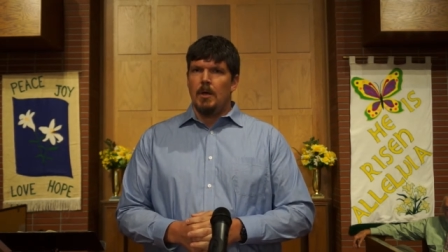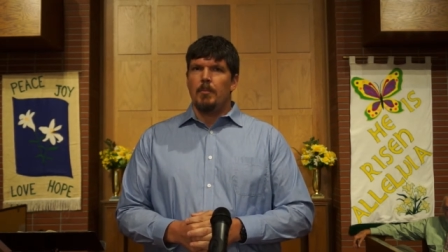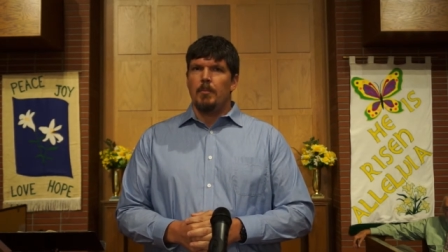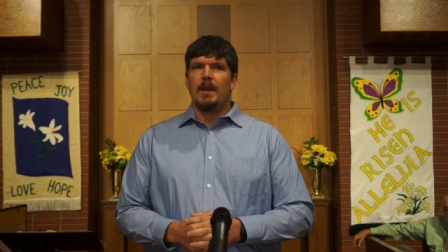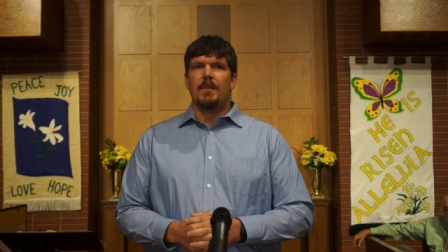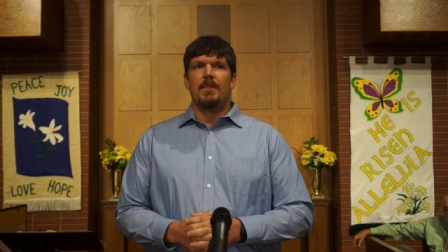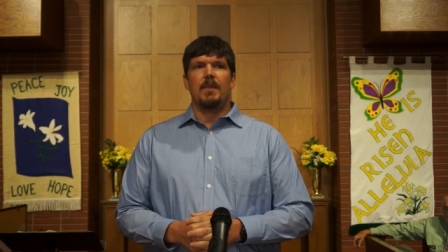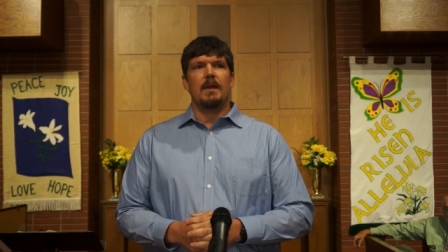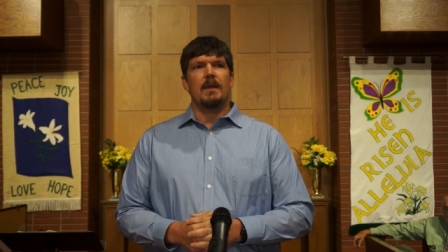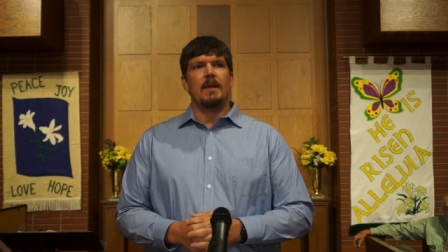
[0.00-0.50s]
But
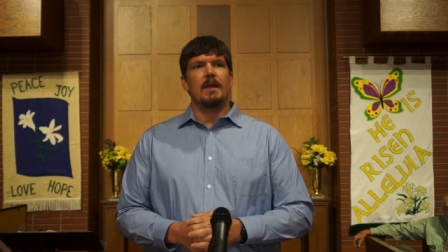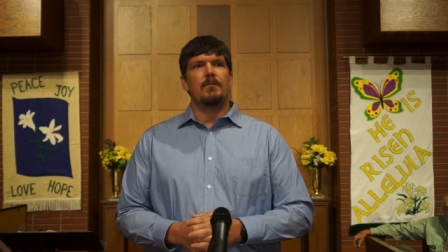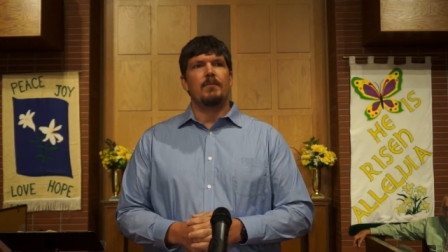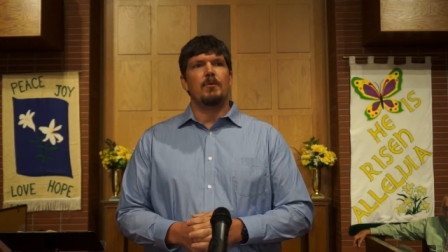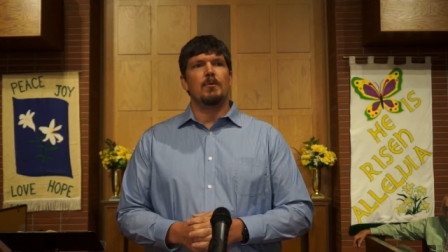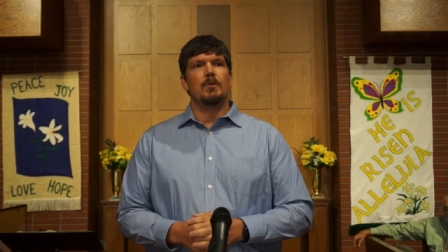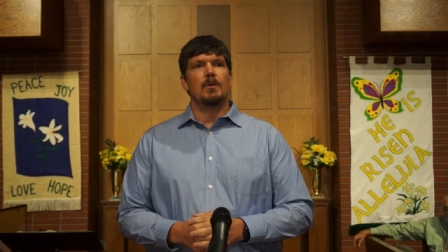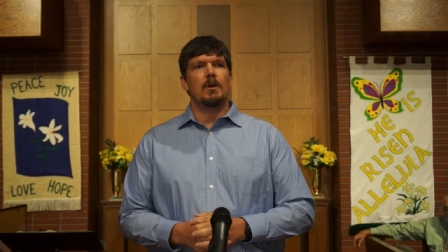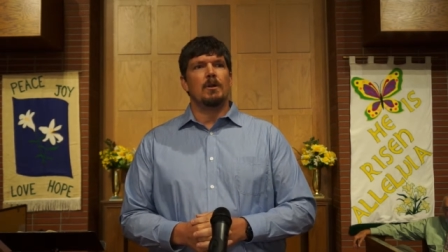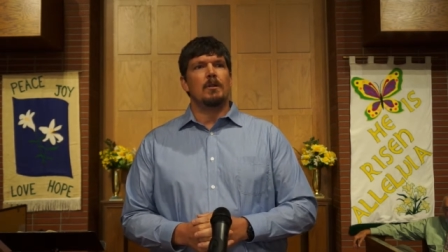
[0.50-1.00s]
I think if
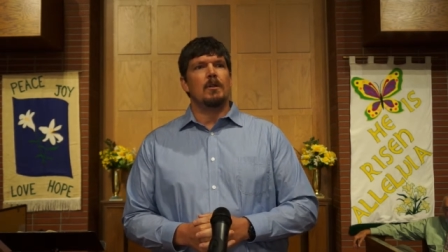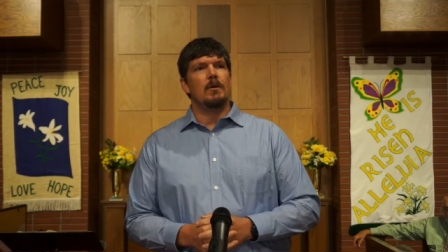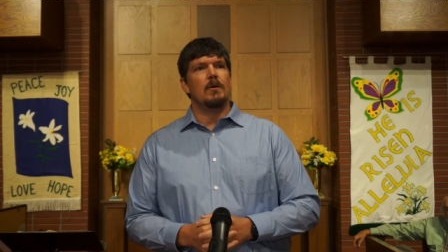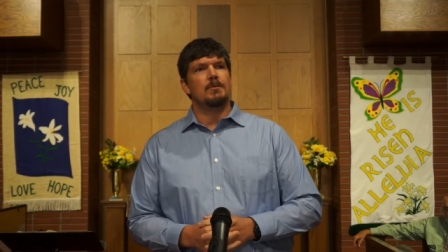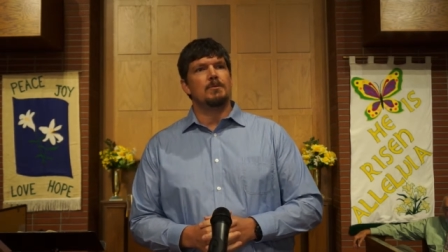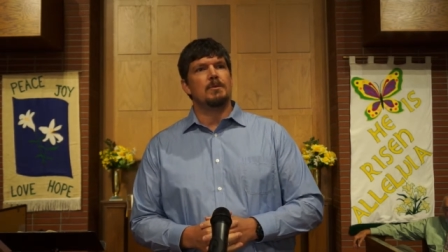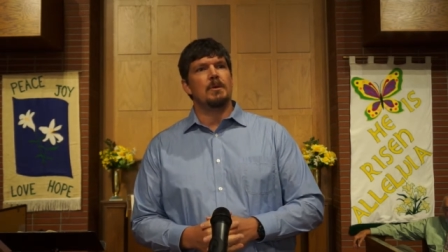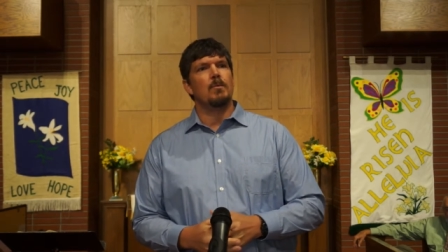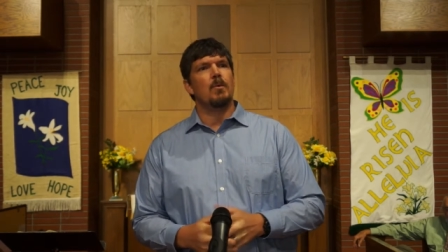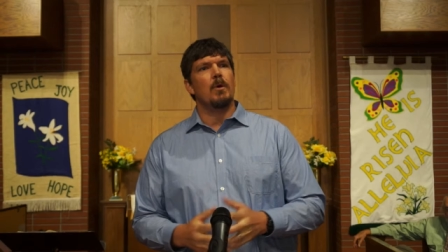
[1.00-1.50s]
you look
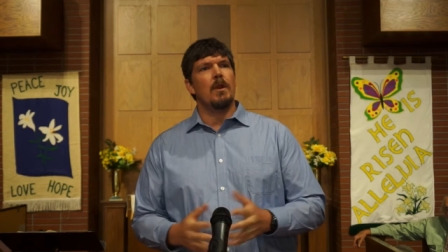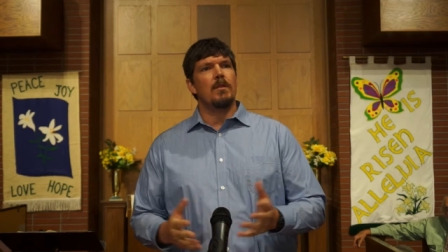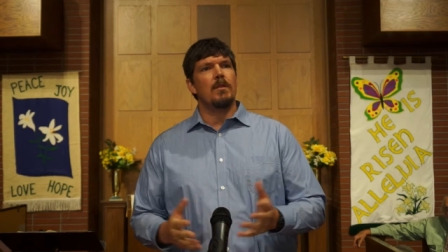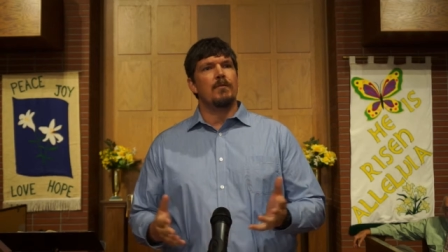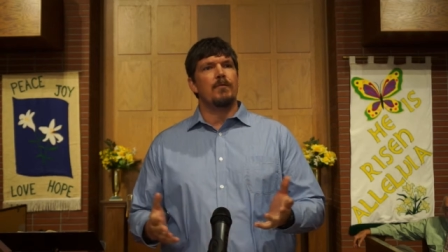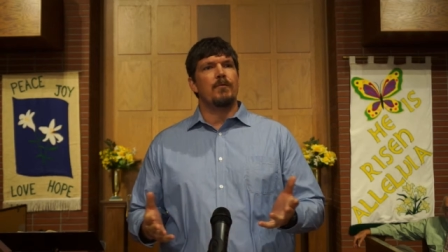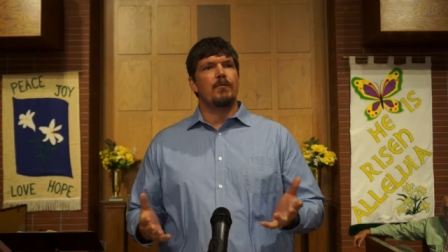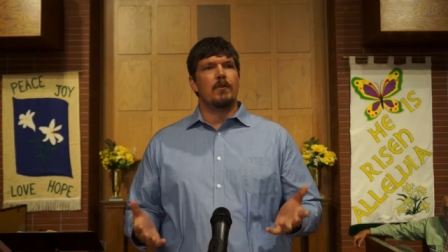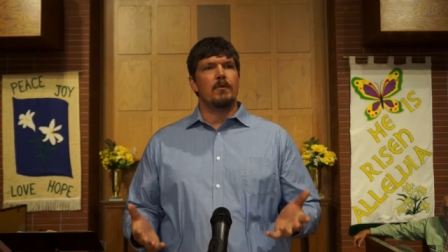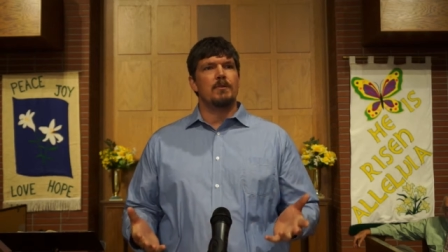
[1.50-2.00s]
closely, one of the
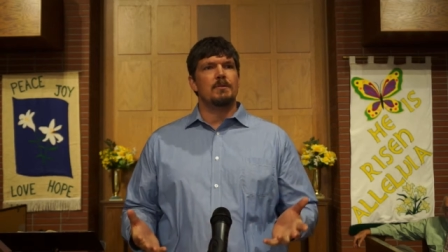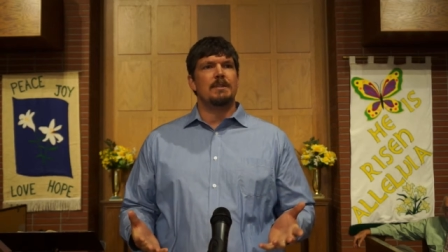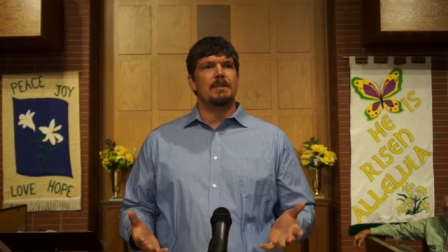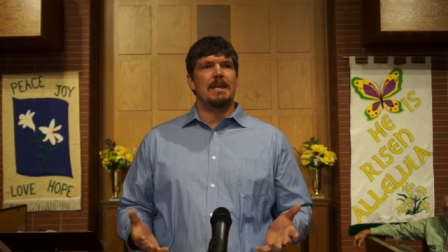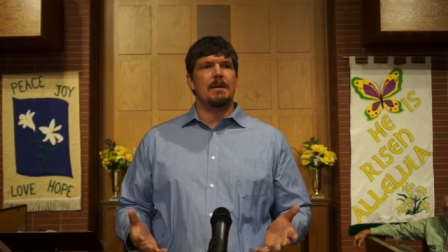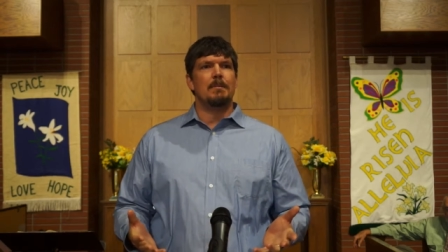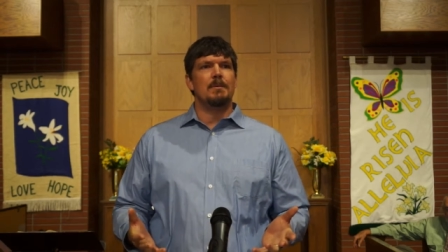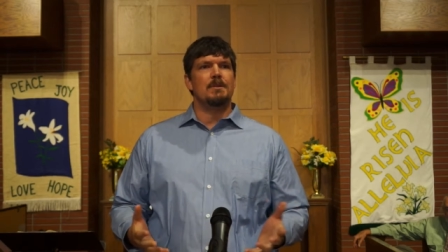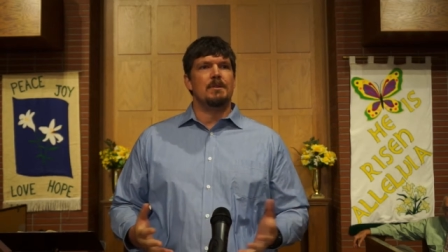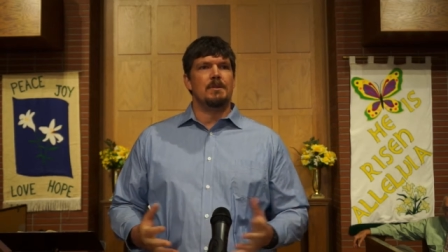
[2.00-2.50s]
first
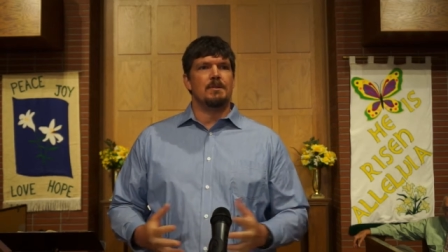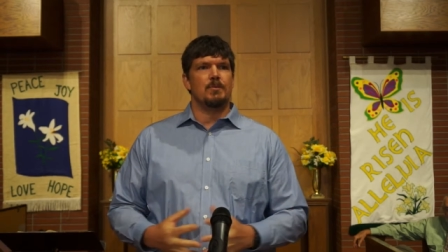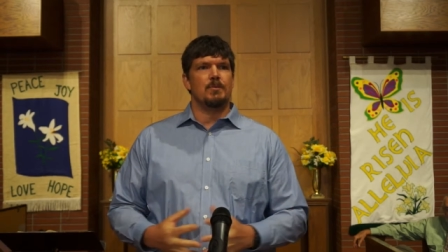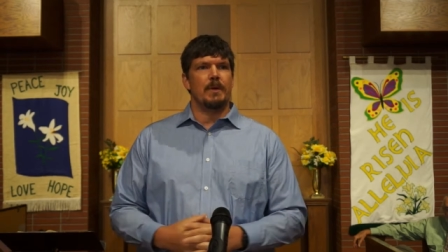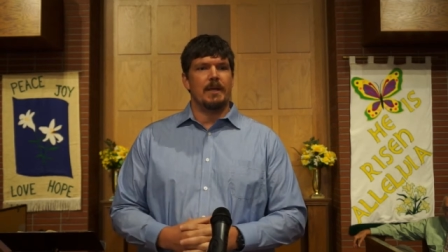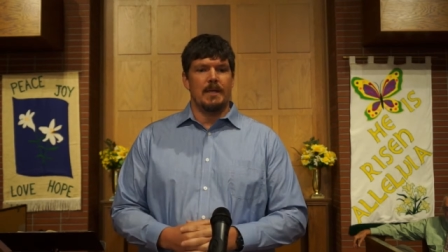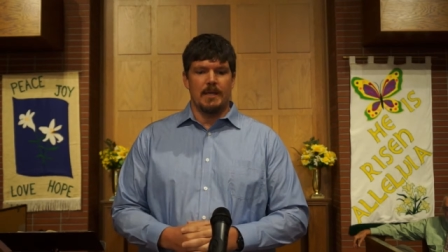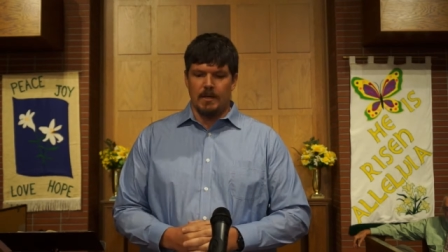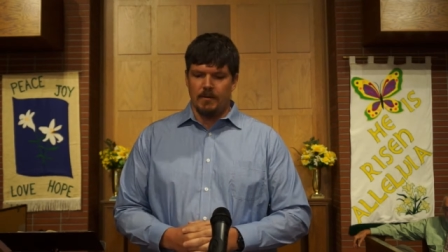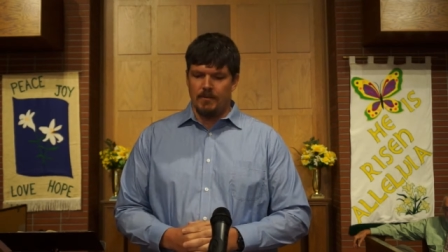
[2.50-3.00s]
images
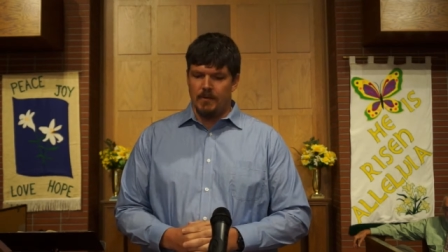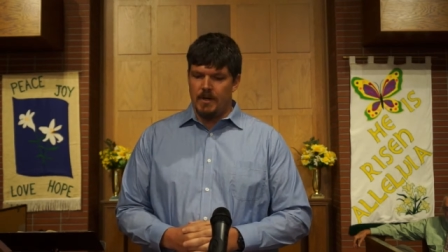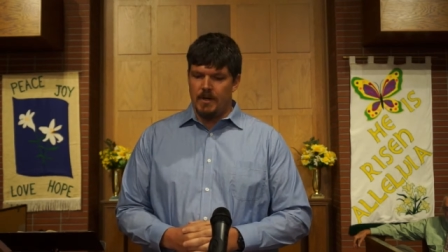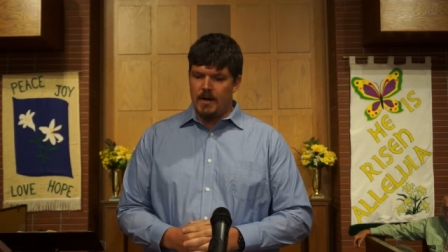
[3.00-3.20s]
we get of